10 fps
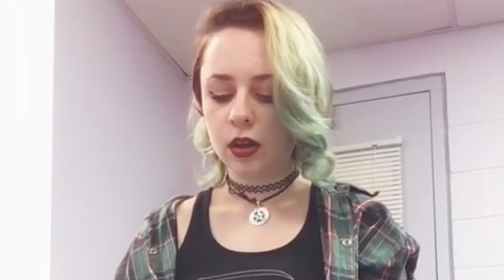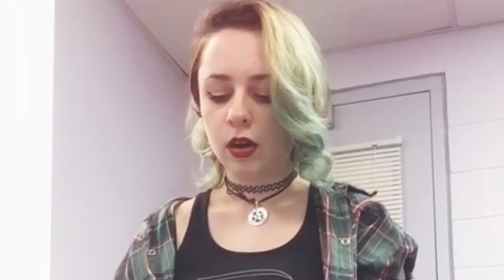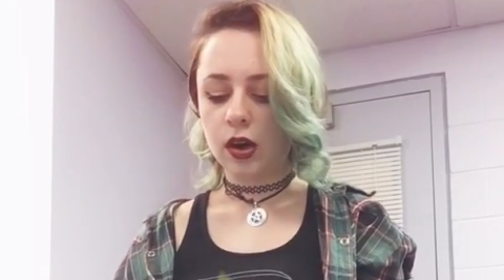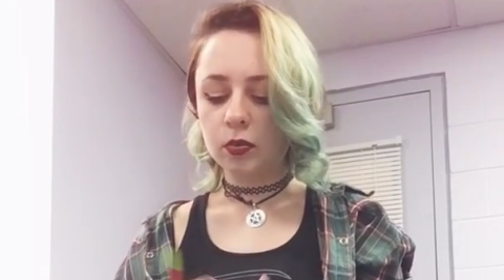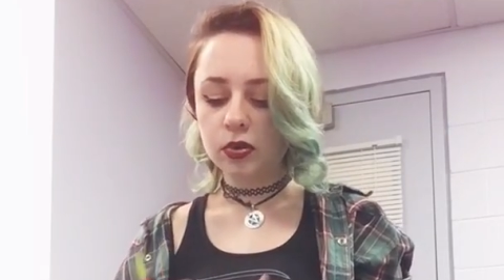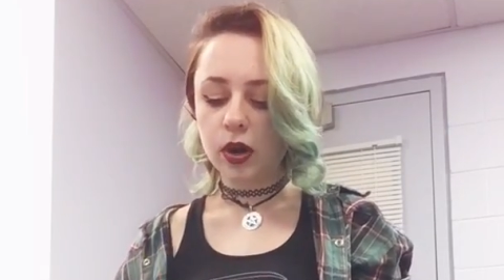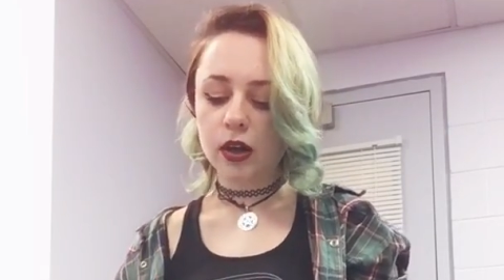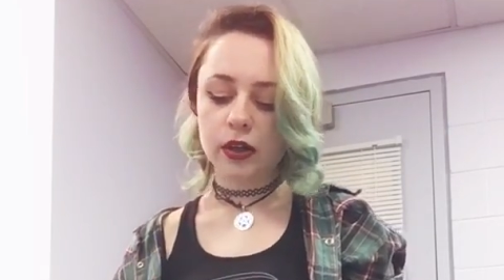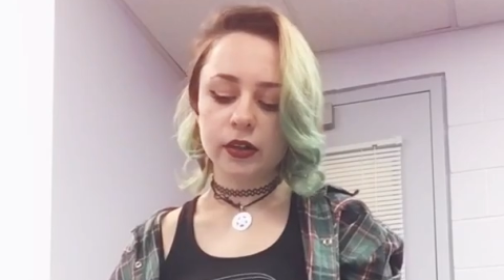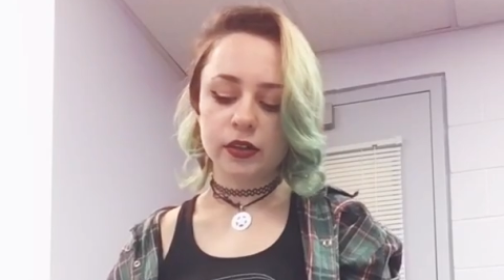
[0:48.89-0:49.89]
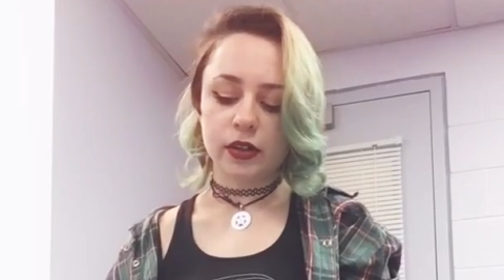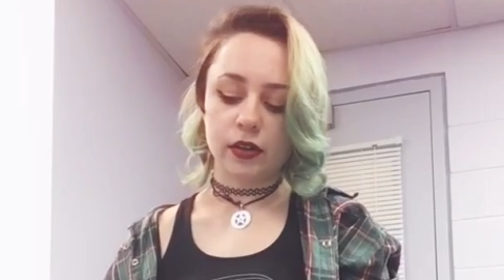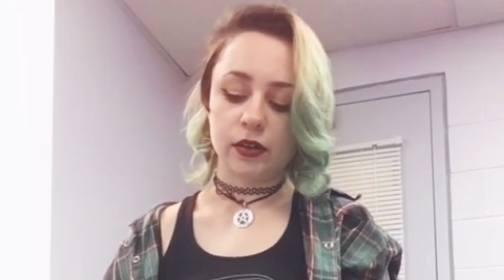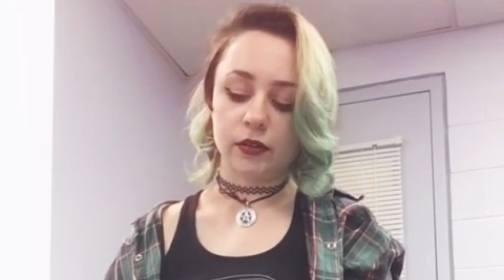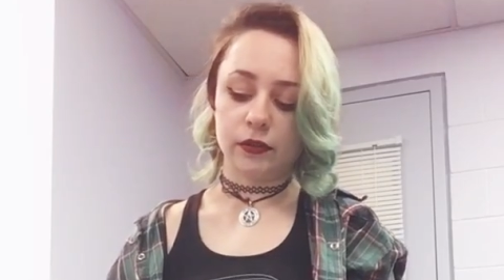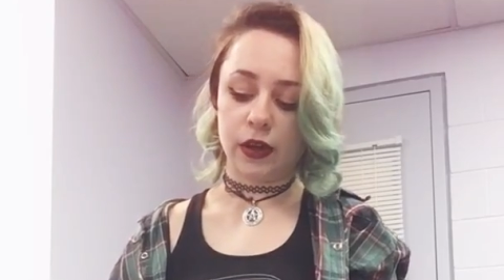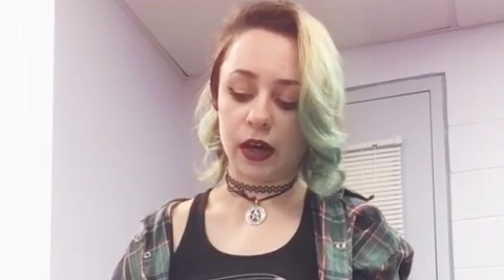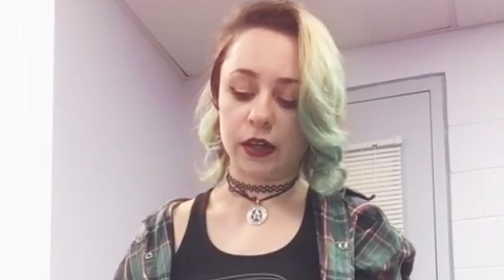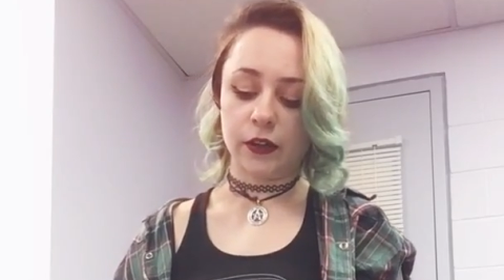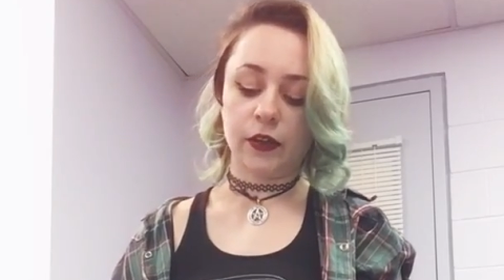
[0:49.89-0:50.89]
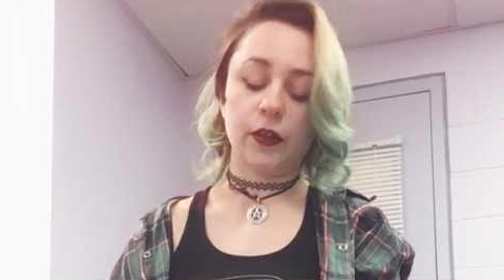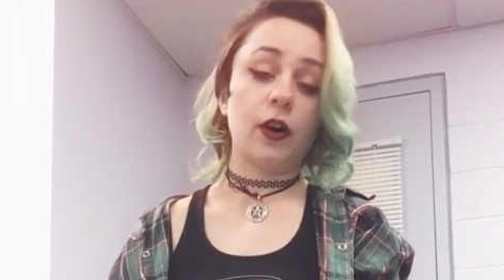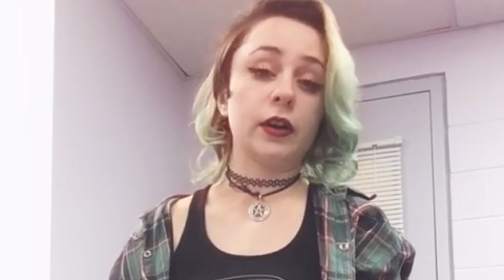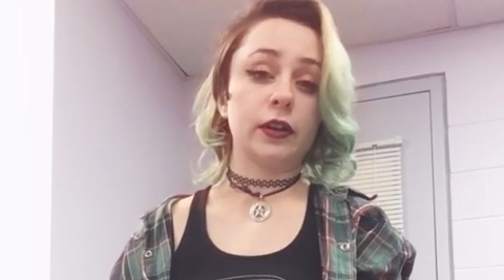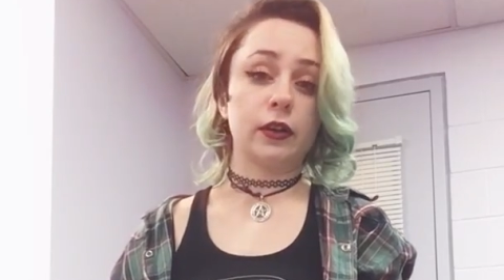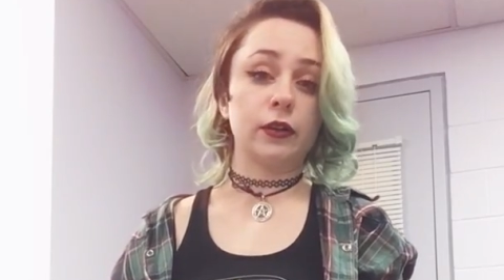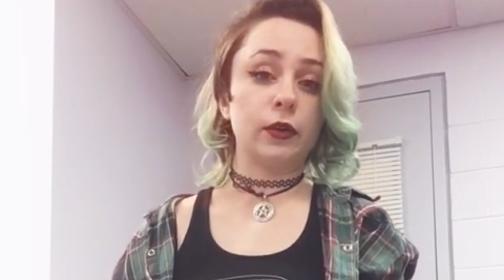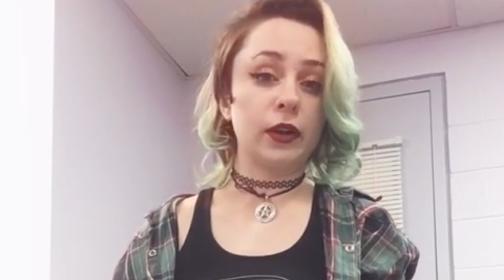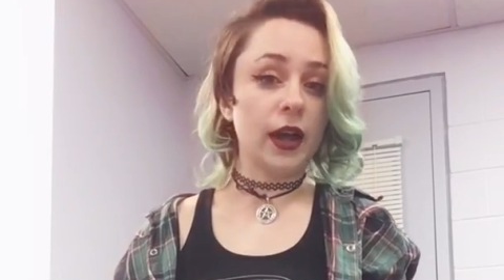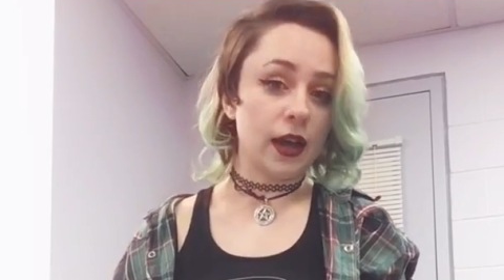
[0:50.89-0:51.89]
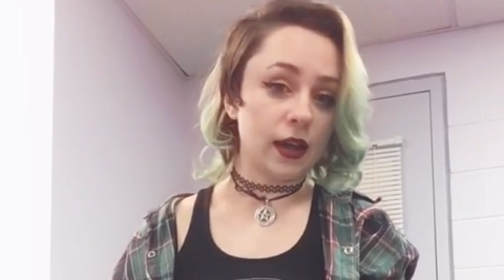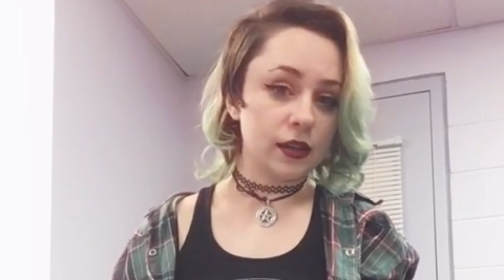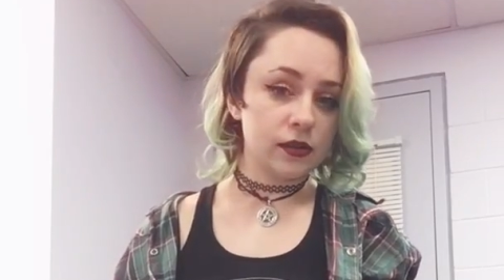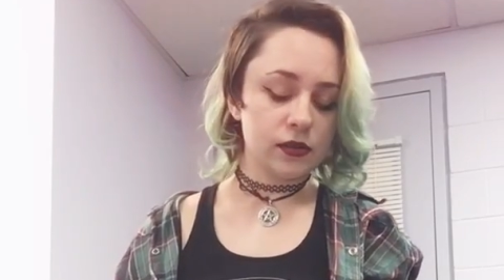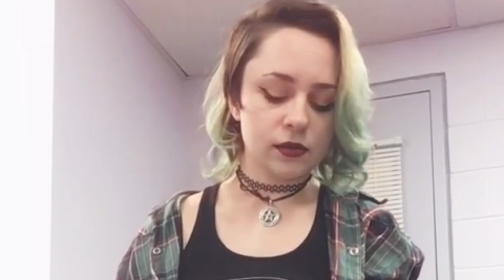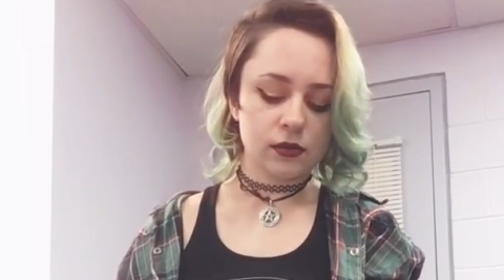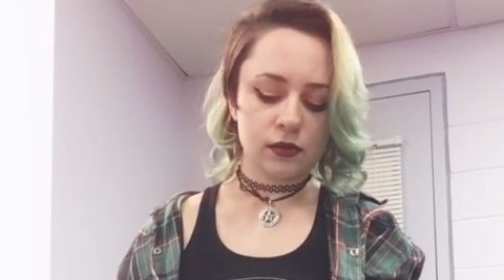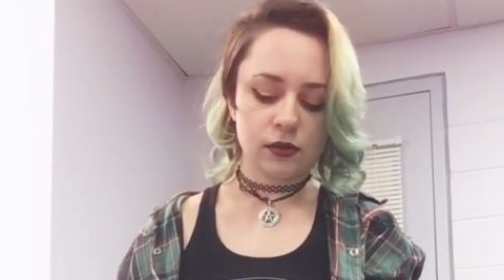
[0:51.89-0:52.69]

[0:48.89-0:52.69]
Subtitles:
our product of guided thought in our own heads.